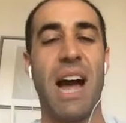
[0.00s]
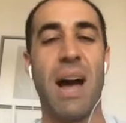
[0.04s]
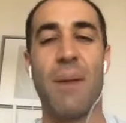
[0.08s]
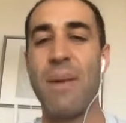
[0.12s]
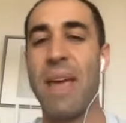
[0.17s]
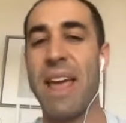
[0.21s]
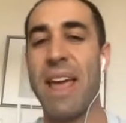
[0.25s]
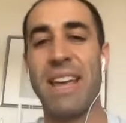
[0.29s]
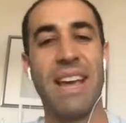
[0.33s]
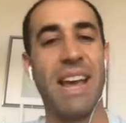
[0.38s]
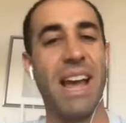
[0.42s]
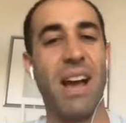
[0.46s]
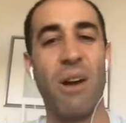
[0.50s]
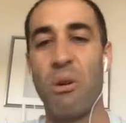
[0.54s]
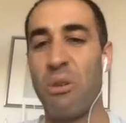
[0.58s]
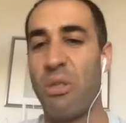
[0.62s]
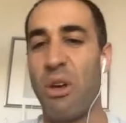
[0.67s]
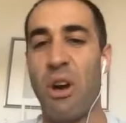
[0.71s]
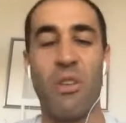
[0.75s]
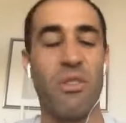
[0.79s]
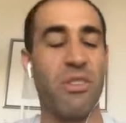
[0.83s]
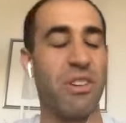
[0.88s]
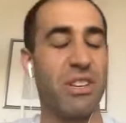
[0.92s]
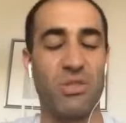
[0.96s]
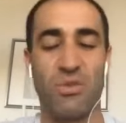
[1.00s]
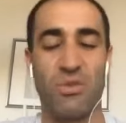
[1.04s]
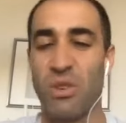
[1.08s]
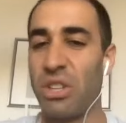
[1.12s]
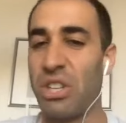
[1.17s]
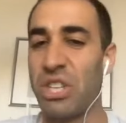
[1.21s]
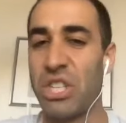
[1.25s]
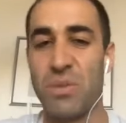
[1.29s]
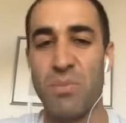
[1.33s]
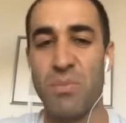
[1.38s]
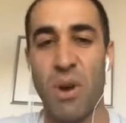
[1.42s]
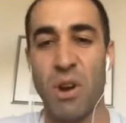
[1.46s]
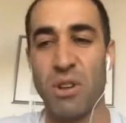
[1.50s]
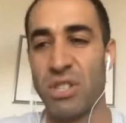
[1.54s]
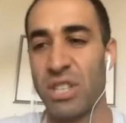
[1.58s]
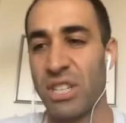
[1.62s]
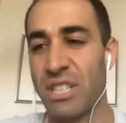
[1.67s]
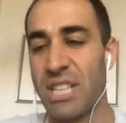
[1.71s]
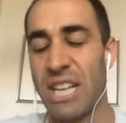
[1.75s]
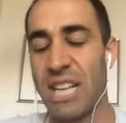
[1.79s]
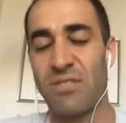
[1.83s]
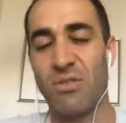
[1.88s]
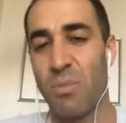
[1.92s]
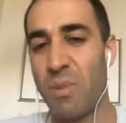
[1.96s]
I'm hanging out with all these really smart
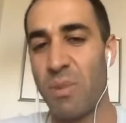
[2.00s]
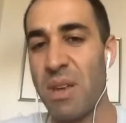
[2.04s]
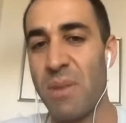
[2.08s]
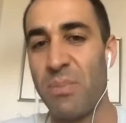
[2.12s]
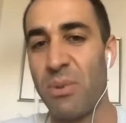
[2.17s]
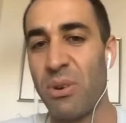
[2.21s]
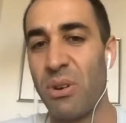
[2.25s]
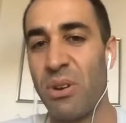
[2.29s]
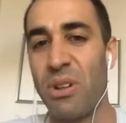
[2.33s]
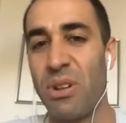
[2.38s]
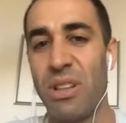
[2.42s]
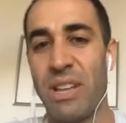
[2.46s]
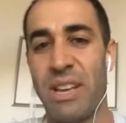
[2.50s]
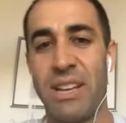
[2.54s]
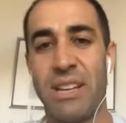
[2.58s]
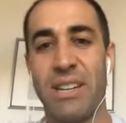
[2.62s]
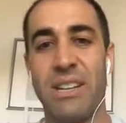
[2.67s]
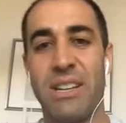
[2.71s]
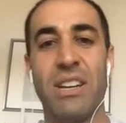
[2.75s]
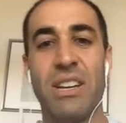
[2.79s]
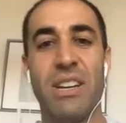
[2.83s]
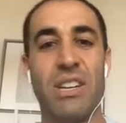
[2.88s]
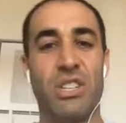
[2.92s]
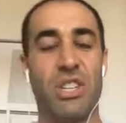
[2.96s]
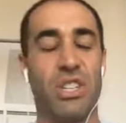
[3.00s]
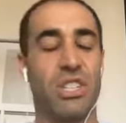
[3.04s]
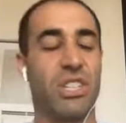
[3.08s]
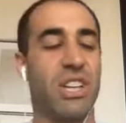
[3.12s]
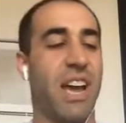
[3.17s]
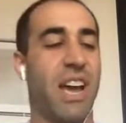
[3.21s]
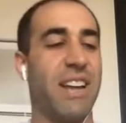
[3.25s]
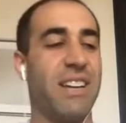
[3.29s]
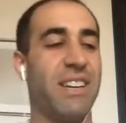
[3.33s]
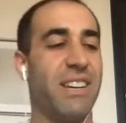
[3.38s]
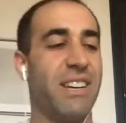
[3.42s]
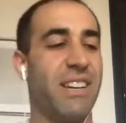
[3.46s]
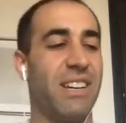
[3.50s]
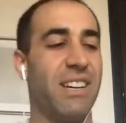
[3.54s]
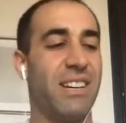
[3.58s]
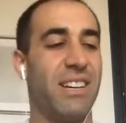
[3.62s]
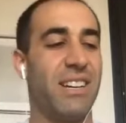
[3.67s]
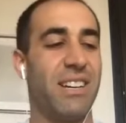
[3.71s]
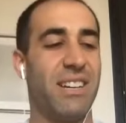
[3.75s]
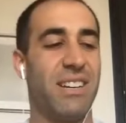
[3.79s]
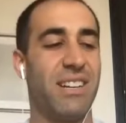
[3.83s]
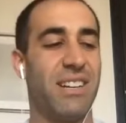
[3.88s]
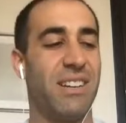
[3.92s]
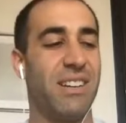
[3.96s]
successful people and just kind of
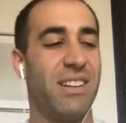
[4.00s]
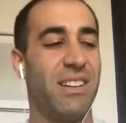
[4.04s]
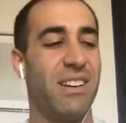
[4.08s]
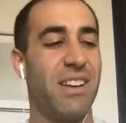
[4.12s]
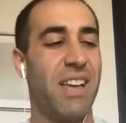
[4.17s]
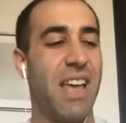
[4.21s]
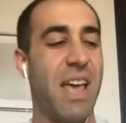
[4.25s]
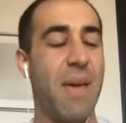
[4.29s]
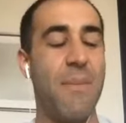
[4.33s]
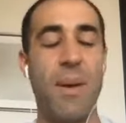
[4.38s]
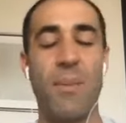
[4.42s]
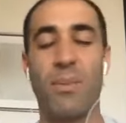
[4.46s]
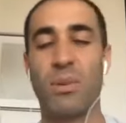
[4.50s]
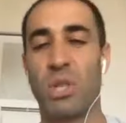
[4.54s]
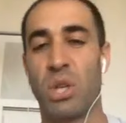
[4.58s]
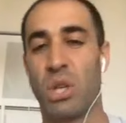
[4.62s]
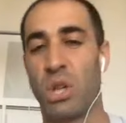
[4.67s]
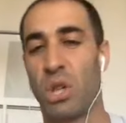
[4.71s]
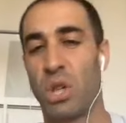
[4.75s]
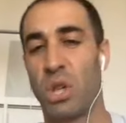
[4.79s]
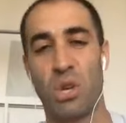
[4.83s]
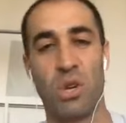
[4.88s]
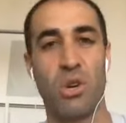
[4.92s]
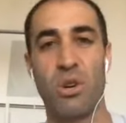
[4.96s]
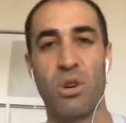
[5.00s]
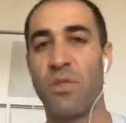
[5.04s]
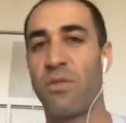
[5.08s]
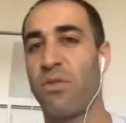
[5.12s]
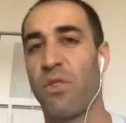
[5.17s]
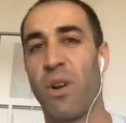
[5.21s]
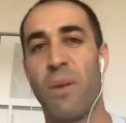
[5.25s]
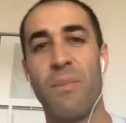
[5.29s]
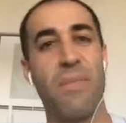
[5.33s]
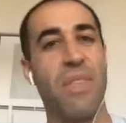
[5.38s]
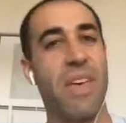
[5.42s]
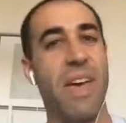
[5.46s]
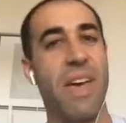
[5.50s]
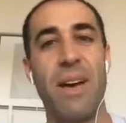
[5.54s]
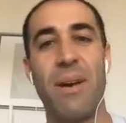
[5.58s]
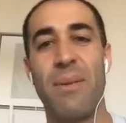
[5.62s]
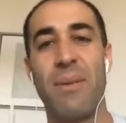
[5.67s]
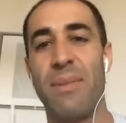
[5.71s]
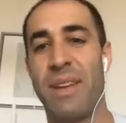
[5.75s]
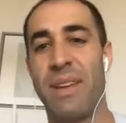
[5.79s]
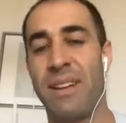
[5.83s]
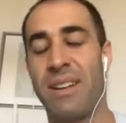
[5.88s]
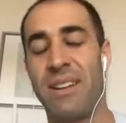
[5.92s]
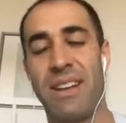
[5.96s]
uh, am able to learn from
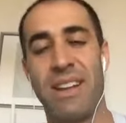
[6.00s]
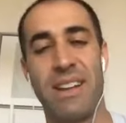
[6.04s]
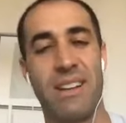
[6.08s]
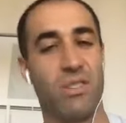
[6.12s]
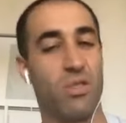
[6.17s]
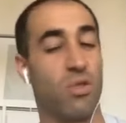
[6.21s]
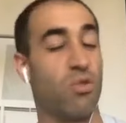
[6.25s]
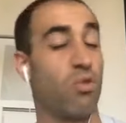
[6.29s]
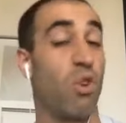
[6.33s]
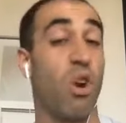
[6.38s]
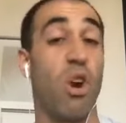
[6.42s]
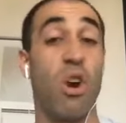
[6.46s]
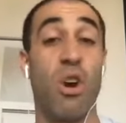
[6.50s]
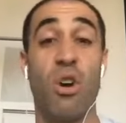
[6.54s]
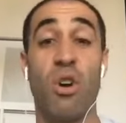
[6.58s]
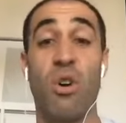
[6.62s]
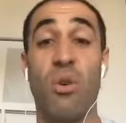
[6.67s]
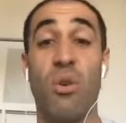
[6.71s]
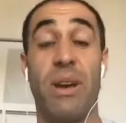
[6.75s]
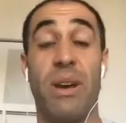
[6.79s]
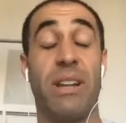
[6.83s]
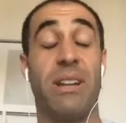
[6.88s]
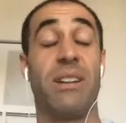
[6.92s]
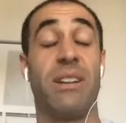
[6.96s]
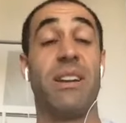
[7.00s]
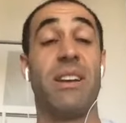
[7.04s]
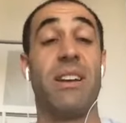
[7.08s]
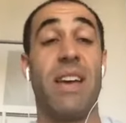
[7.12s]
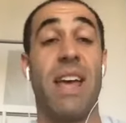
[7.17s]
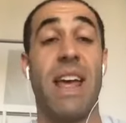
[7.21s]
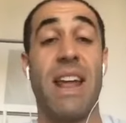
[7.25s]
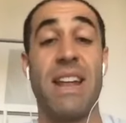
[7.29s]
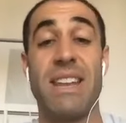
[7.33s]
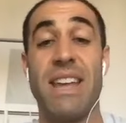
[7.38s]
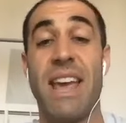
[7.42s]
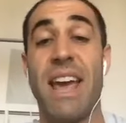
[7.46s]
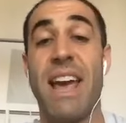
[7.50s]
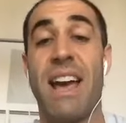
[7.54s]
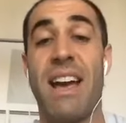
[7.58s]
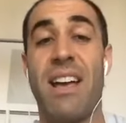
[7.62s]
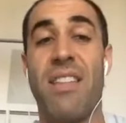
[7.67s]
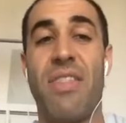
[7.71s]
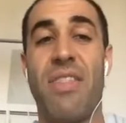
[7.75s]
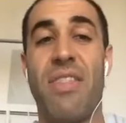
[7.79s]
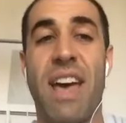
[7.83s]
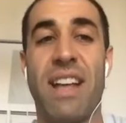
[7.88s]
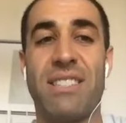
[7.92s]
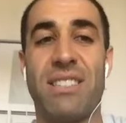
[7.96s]
them and and grow and and
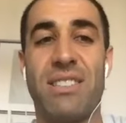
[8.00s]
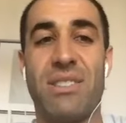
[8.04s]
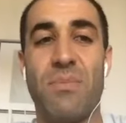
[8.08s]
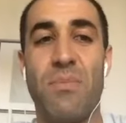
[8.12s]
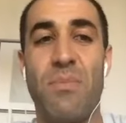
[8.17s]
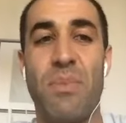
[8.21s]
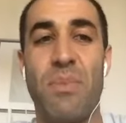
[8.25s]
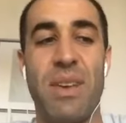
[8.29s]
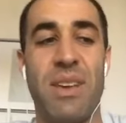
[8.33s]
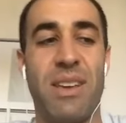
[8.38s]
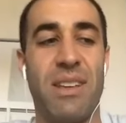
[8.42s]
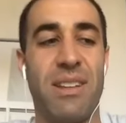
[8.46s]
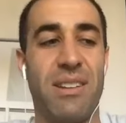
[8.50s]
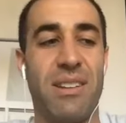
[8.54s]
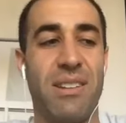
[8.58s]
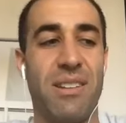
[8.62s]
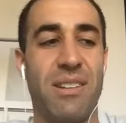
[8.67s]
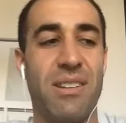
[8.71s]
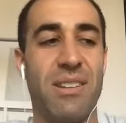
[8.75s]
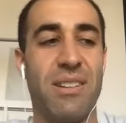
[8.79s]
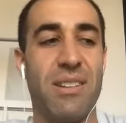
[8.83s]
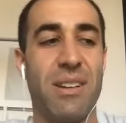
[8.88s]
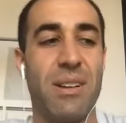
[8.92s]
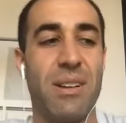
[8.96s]
yeah that's been